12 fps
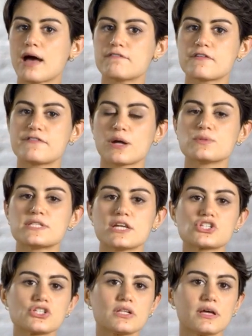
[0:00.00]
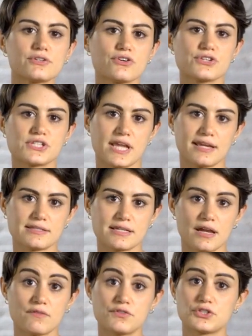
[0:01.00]
a foundational
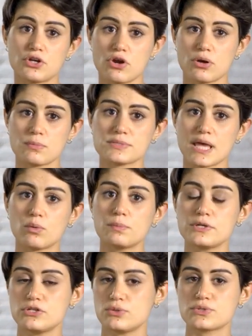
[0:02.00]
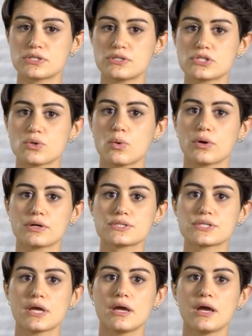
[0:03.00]
understanding of the terms that will be used in this
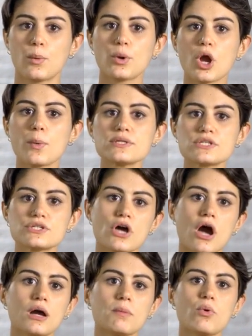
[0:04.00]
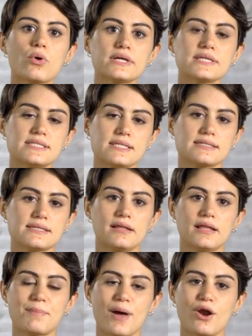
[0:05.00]
course, we're going to talk more in detail
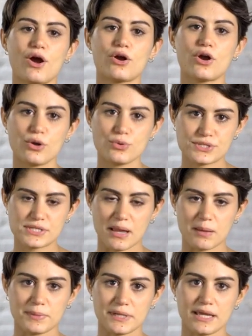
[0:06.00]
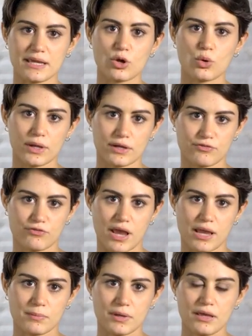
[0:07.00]
about our host company,
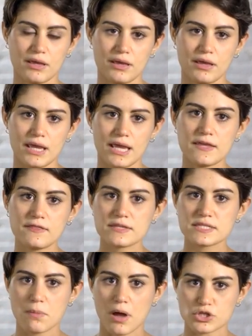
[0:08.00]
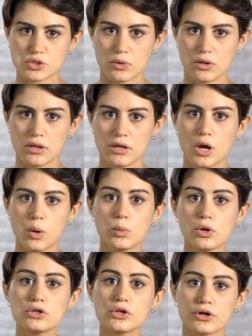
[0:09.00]
QuickFrame. In this module,
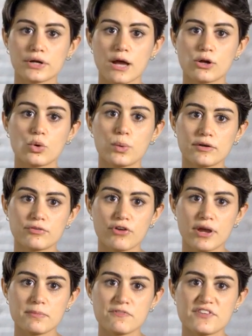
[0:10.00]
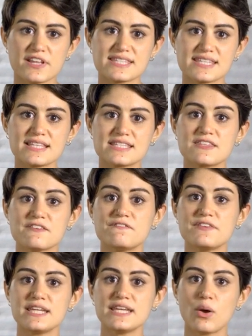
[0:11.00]
we'll learn how QuickFrame fits into the
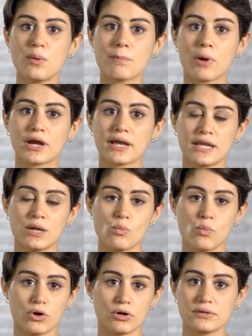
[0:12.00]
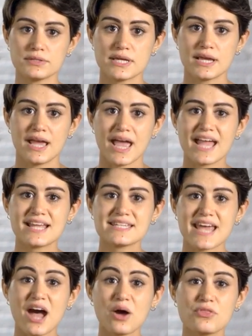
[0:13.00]
video marketing world and
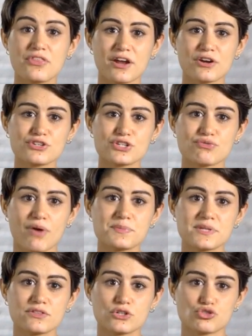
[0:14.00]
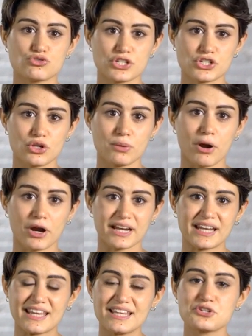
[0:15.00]
how they're disrupting the traditional
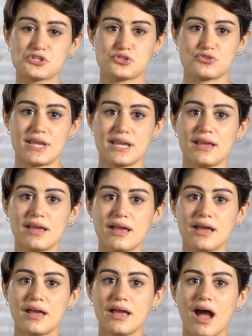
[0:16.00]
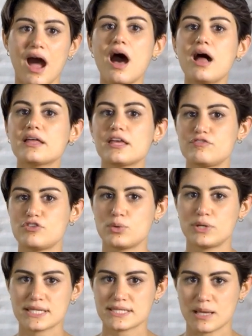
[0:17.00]
marketing industry. I'll give you
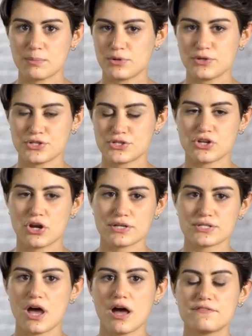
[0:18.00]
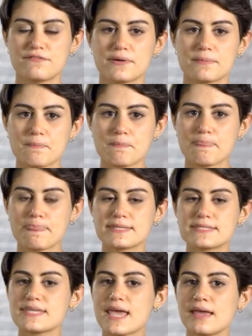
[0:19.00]
an example to start us off.
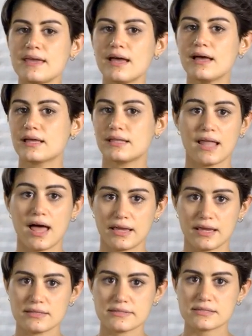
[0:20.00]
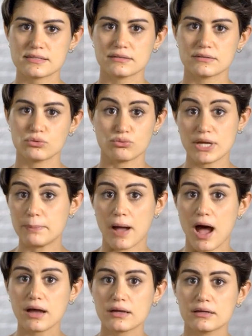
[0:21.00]
Say a client,
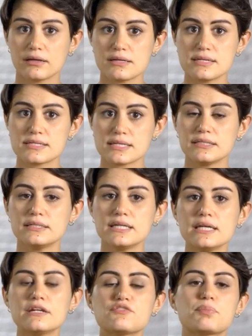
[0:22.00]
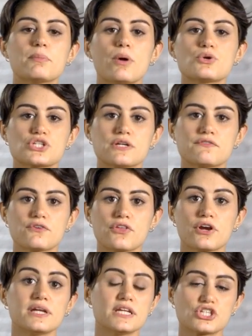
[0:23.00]
Reebok, is in need of promotion for their
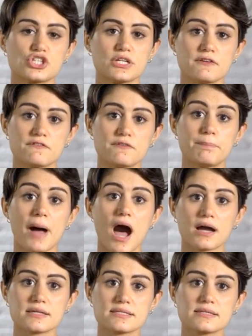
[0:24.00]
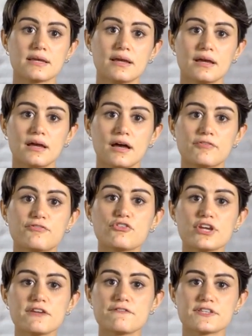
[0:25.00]
initiative, BOKS a
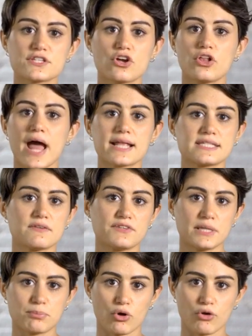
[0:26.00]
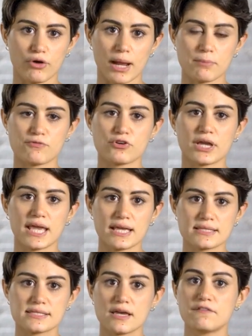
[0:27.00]
free physical activity program for
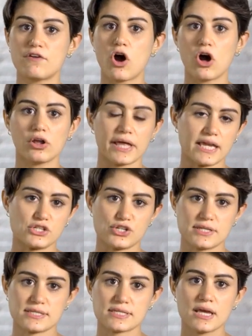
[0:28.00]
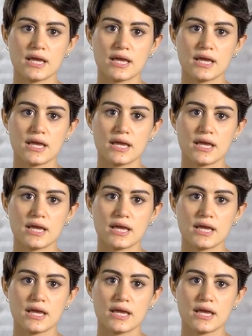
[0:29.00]
kids of all ages.